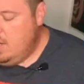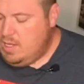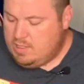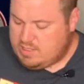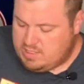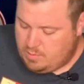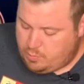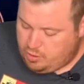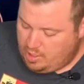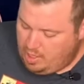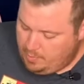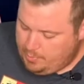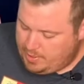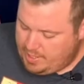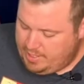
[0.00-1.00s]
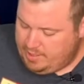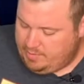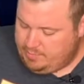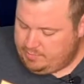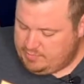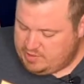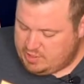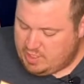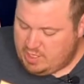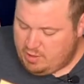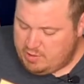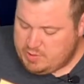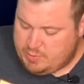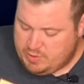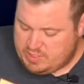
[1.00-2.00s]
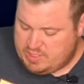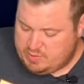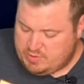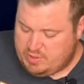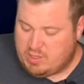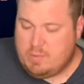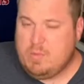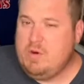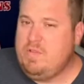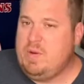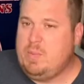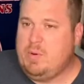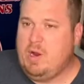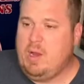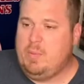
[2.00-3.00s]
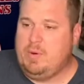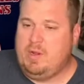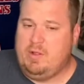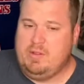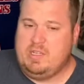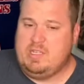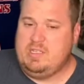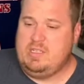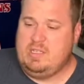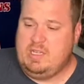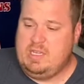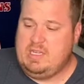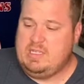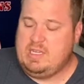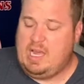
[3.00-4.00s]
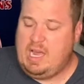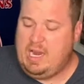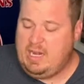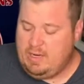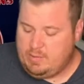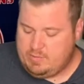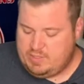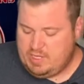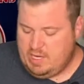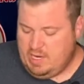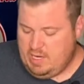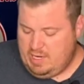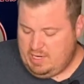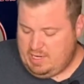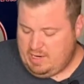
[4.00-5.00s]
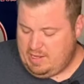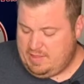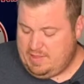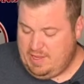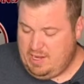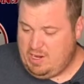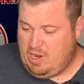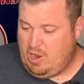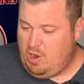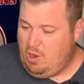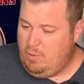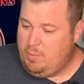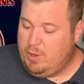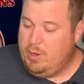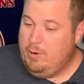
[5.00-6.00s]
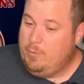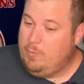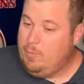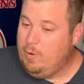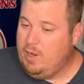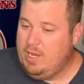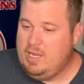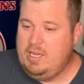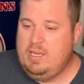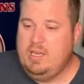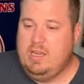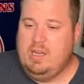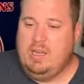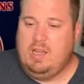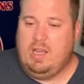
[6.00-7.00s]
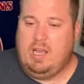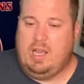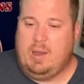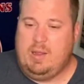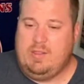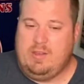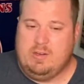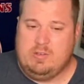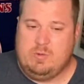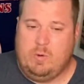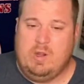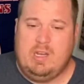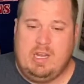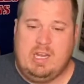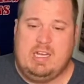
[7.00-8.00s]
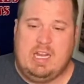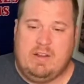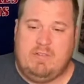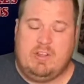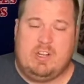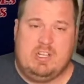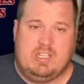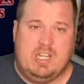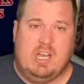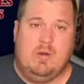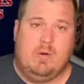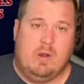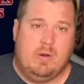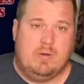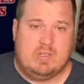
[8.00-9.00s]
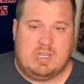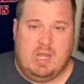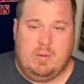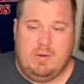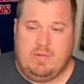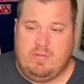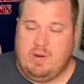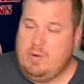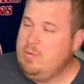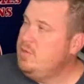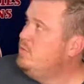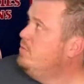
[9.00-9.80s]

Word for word: This is a prop item. So they always put some sort of movie prop in all these, these items. Now I think all but one uh, there was one that I definitely could tell where it was coming from, which